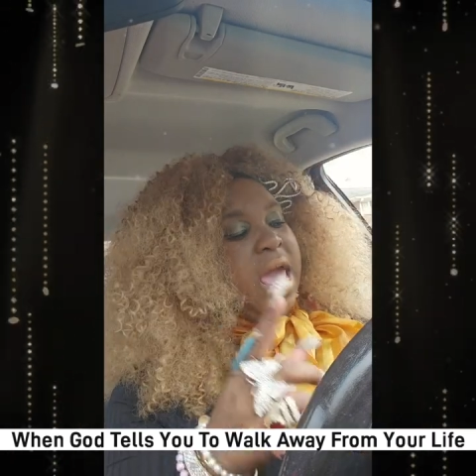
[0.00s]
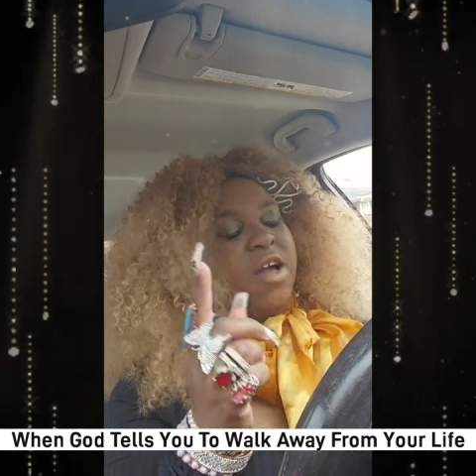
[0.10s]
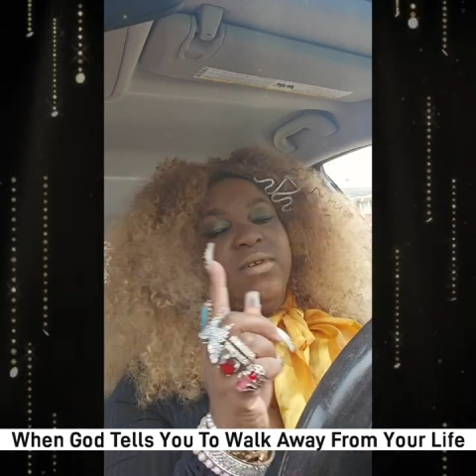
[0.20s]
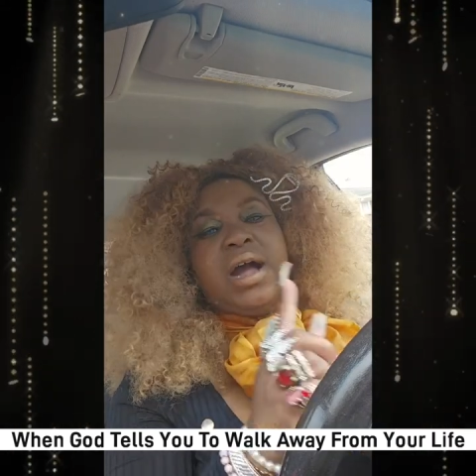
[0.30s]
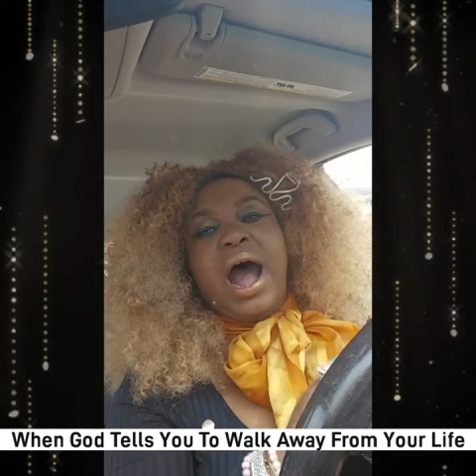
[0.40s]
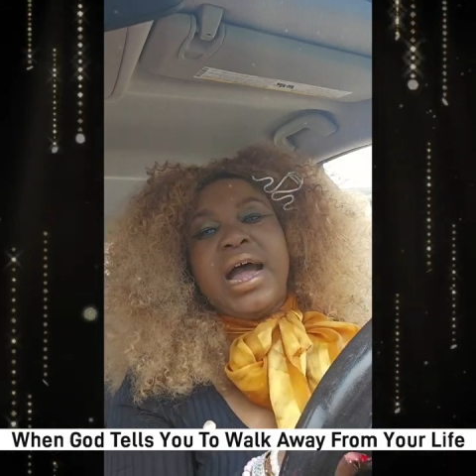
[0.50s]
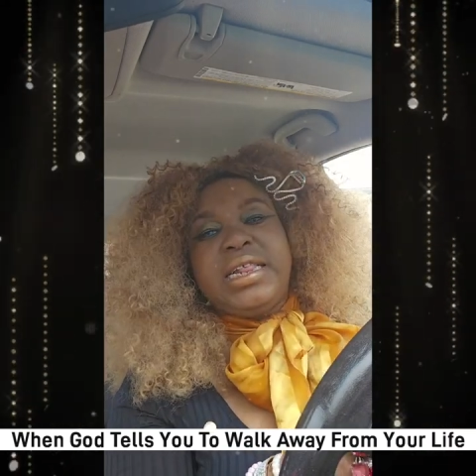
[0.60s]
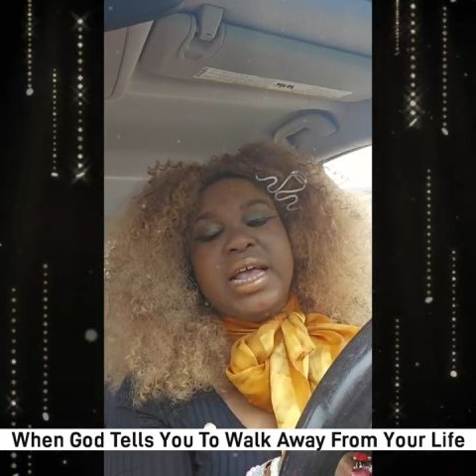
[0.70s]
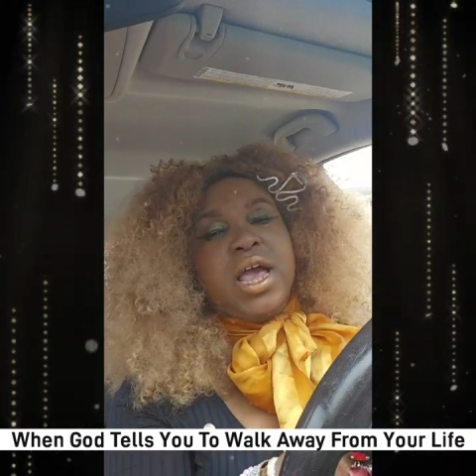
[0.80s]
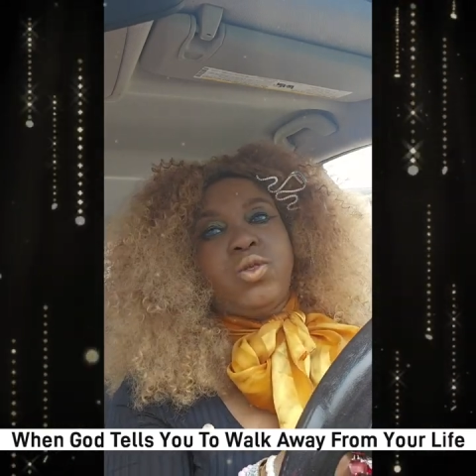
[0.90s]
If God
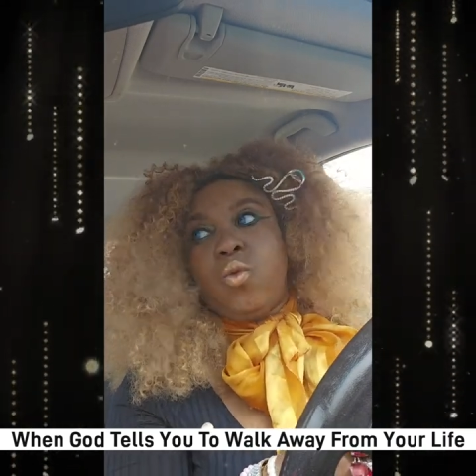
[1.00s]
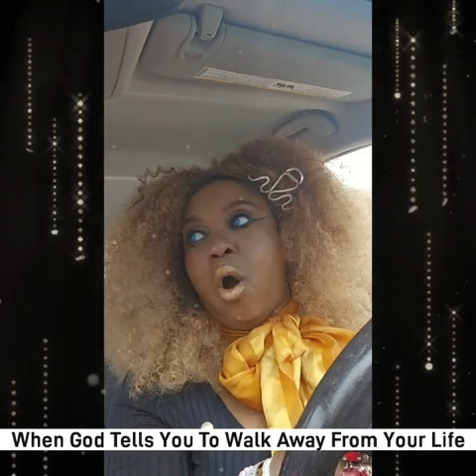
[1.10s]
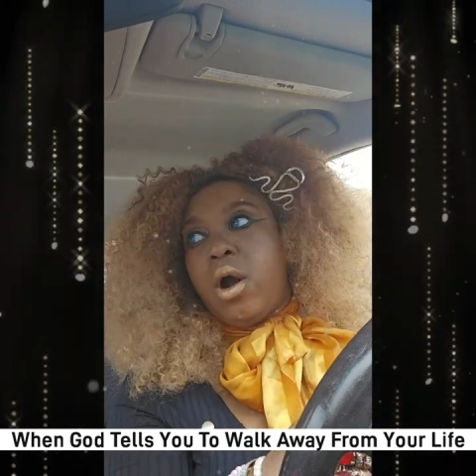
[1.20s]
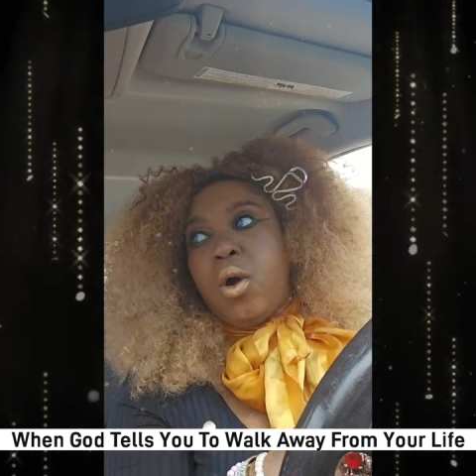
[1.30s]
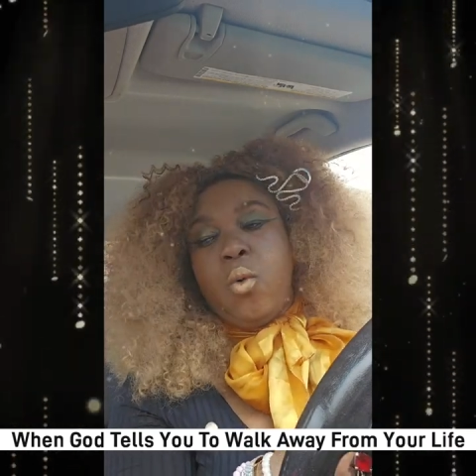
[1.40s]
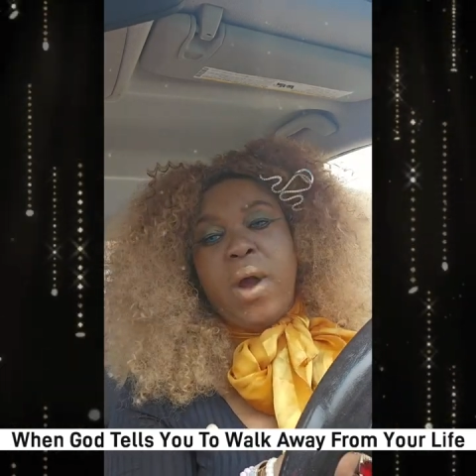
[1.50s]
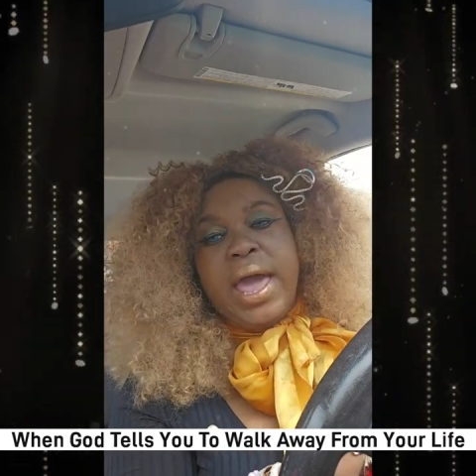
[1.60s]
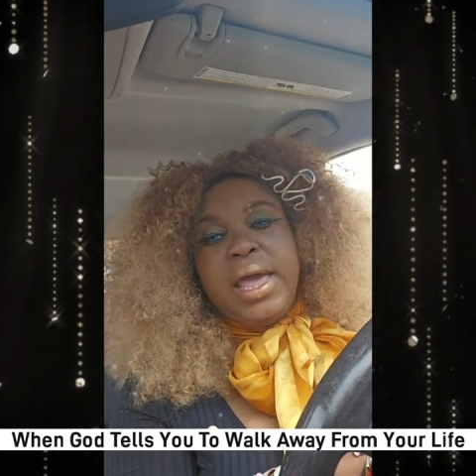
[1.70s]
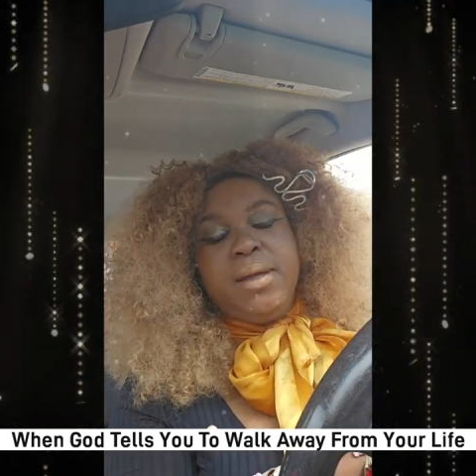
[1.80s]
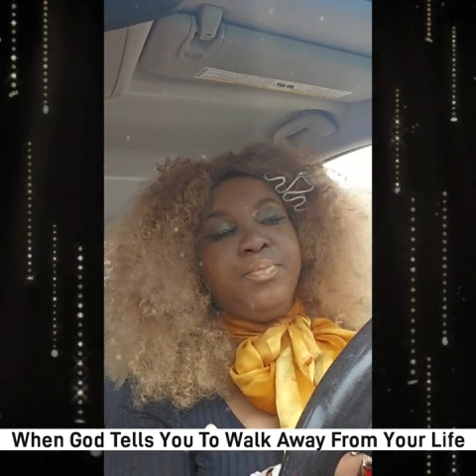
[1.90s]
says walk
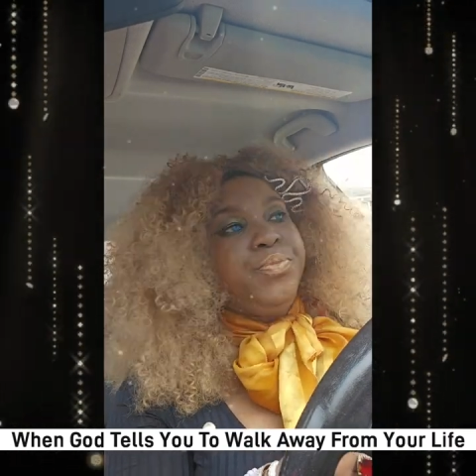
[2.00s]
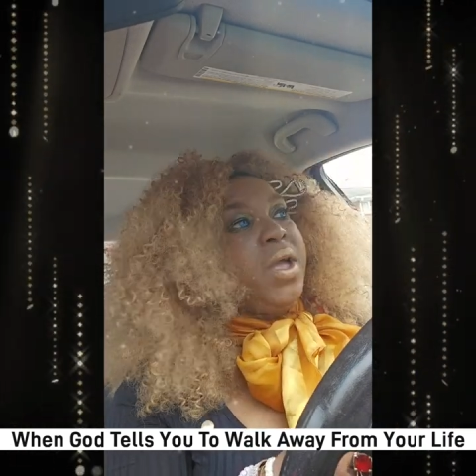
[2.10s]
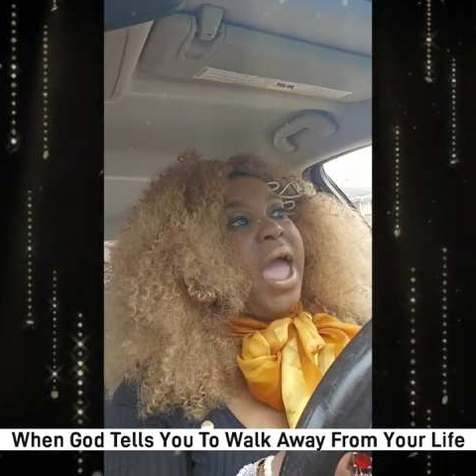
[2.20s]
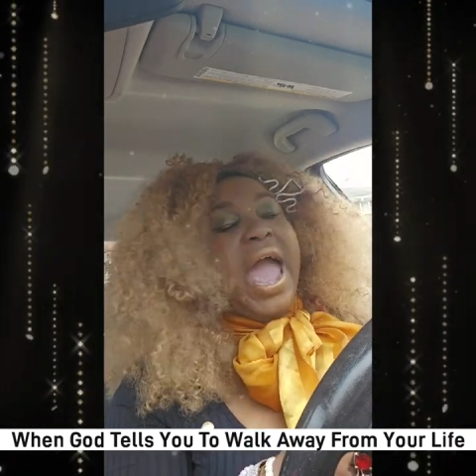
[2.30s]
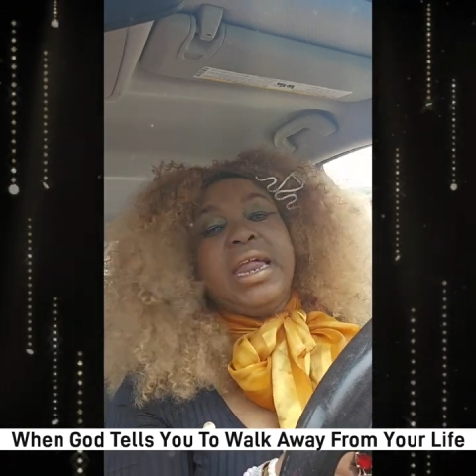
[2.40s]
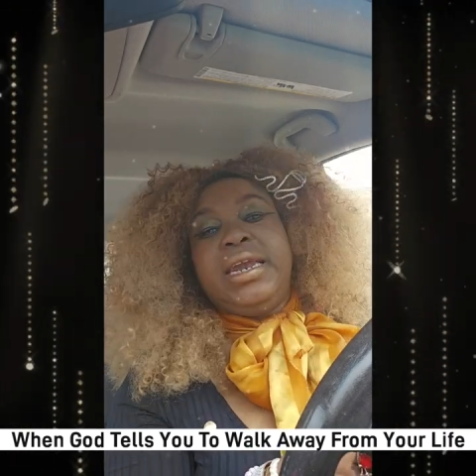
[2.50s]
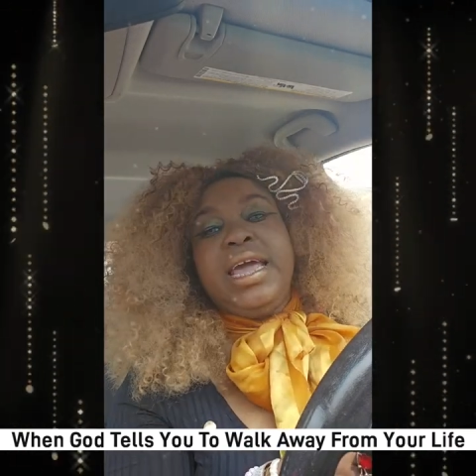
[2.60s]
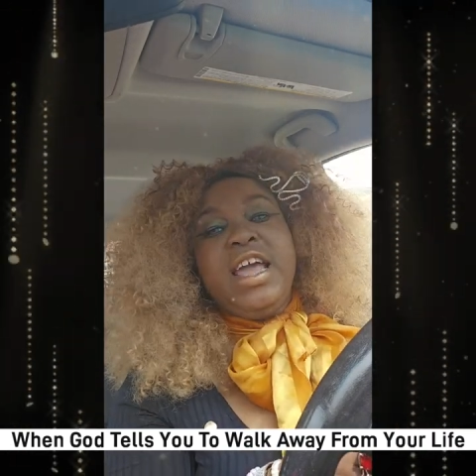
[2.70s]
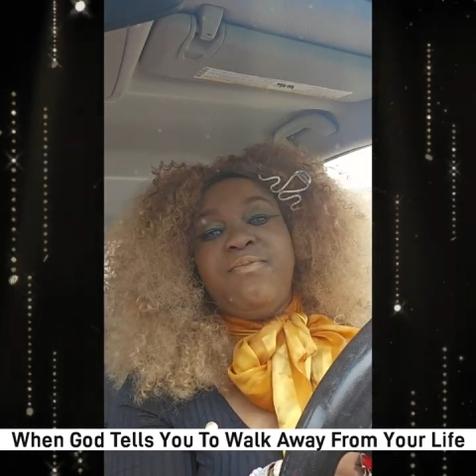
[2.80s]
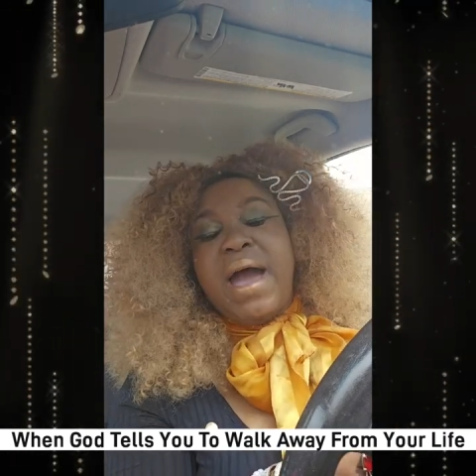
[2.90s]
away and
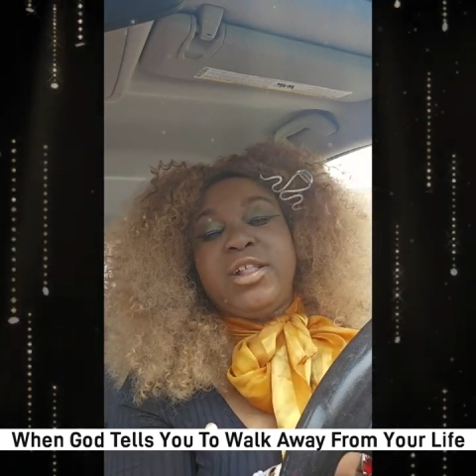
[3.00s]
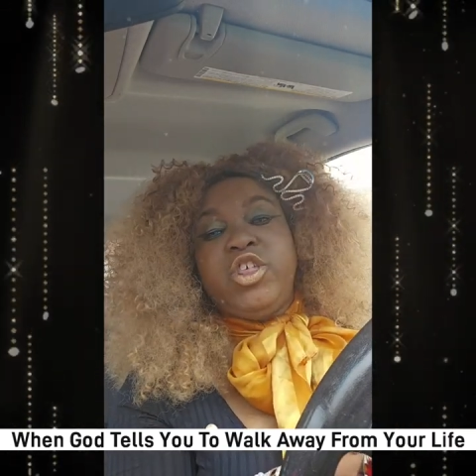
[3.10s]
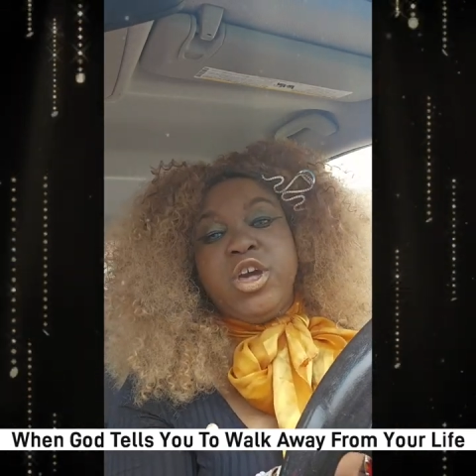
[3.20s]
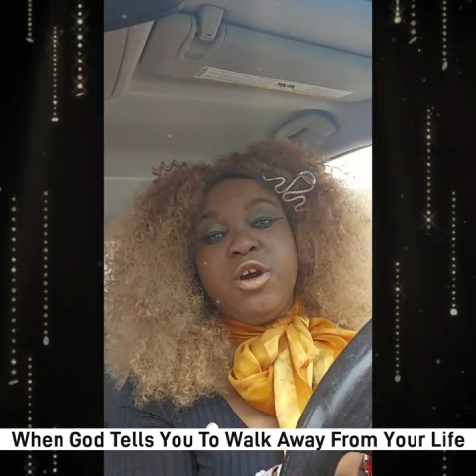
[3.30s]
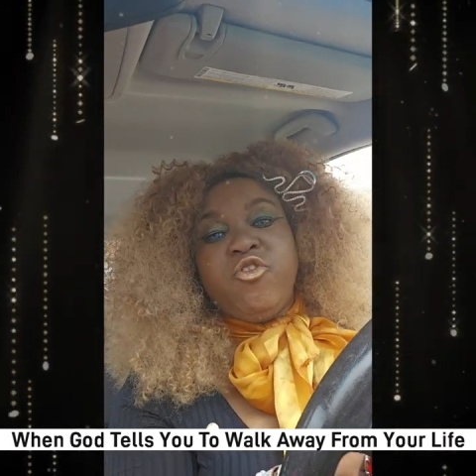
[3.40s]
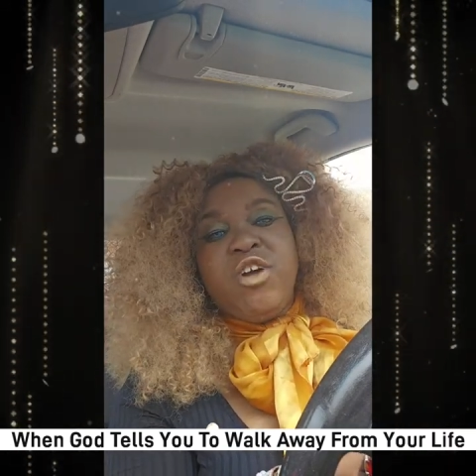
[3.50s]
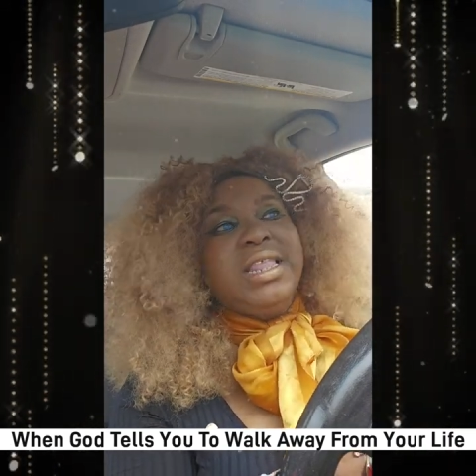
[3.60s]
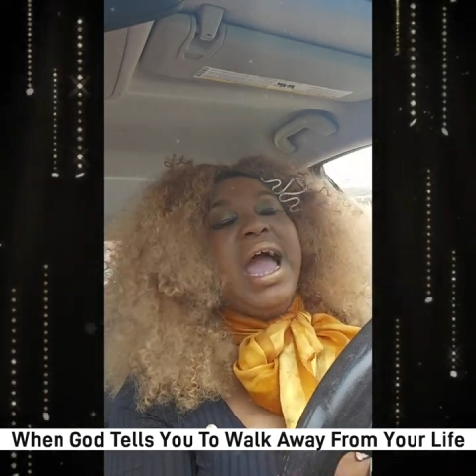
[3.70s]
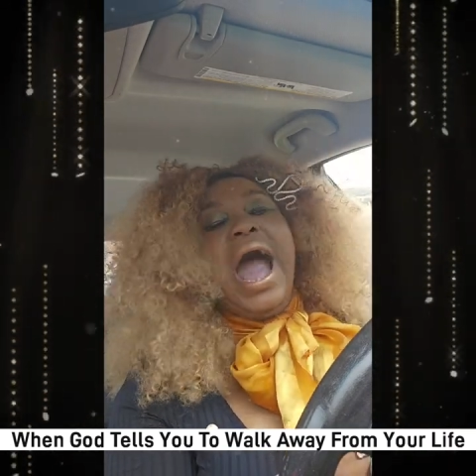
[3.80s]
leave my children,